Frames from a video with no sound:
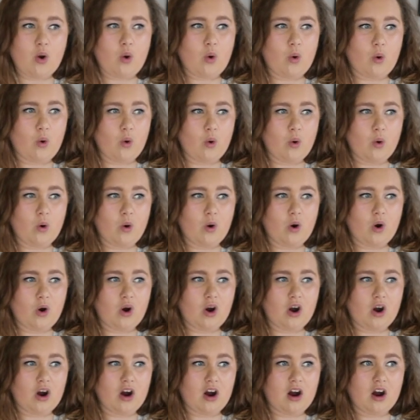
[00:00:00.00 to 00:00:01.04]

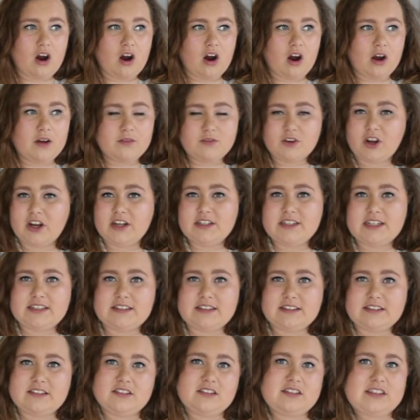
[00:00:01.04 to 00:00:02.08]
or I'm going
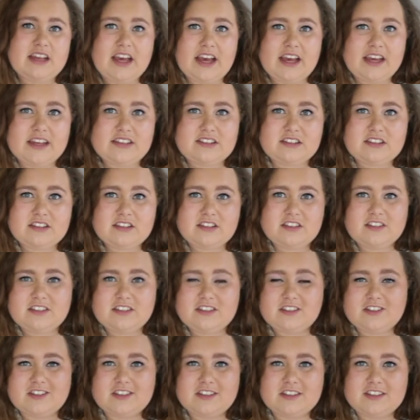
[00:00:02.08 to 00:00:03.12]
downstairs
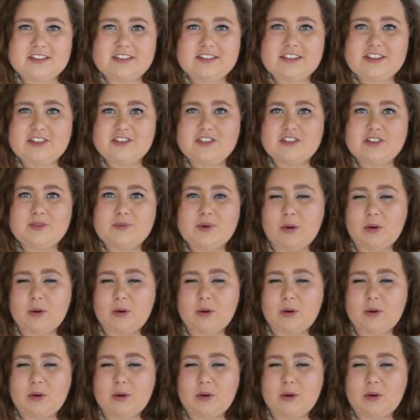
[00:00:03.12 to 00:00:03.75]
to the sitting room.